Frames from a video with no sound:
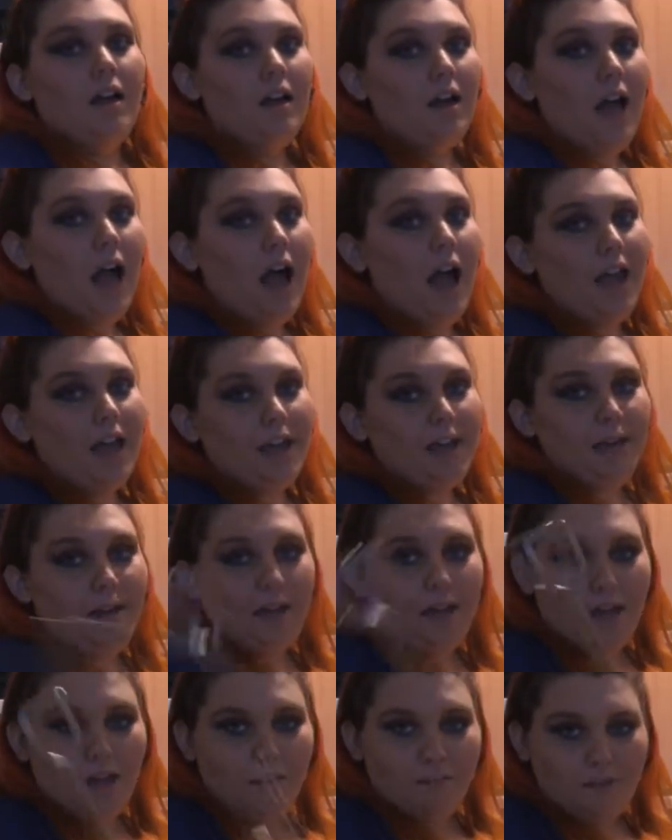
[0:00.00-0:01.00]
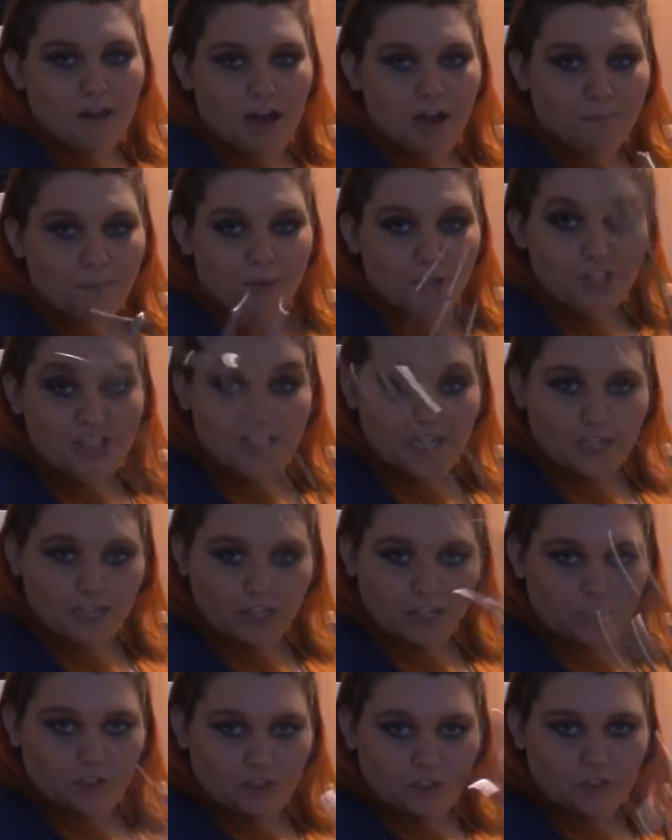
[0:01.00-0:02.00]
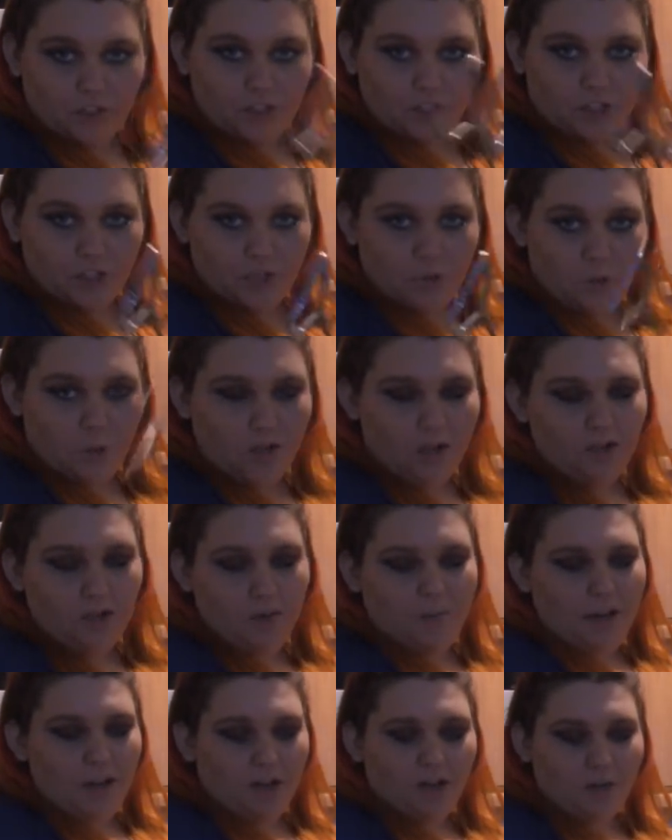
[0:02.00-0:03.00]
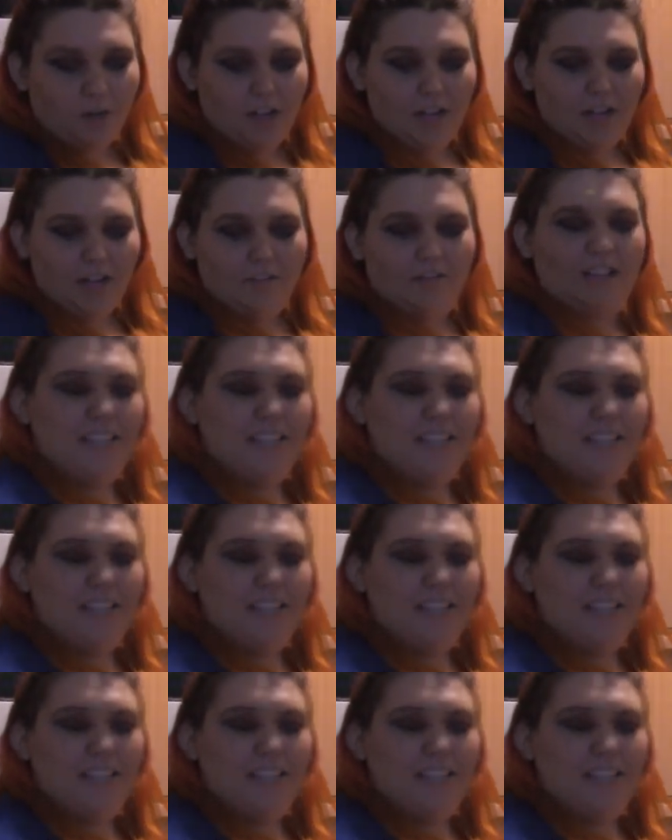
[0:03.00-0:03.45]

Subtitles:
I am not particularly short, no matter what anybody